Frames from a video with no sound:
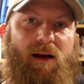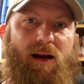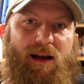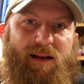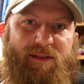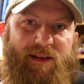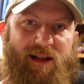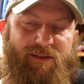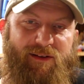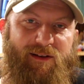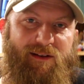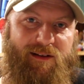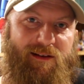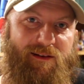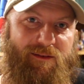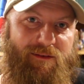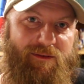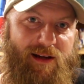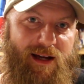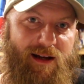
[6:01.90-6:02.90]
and that's going
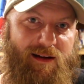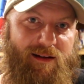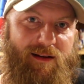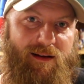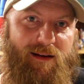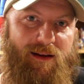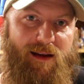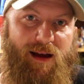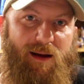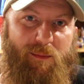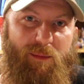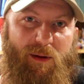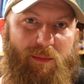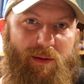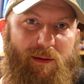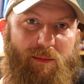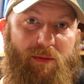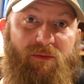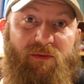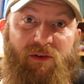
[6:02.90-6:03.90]
to affect how many
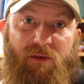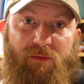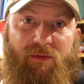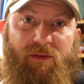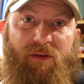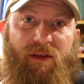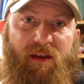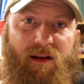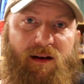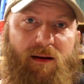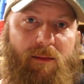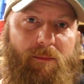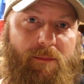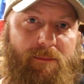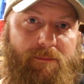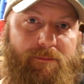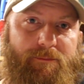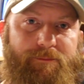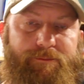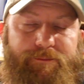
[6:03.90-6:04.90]
people vote for them,
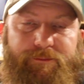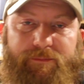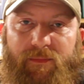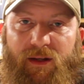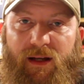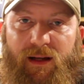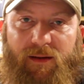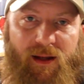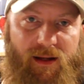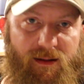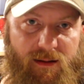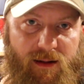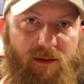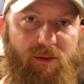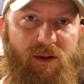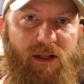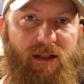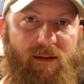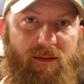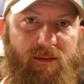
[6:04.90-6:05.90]
and they
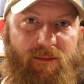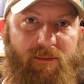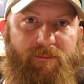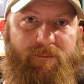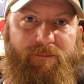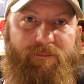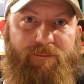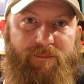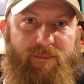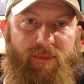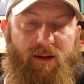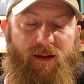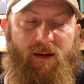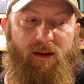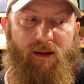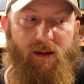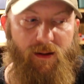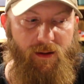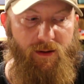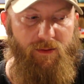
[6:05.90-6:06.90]
know it.
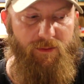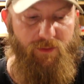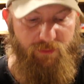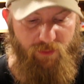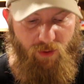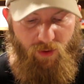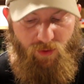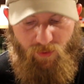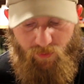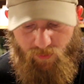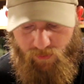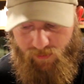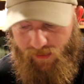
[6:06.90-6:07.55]
There's a whole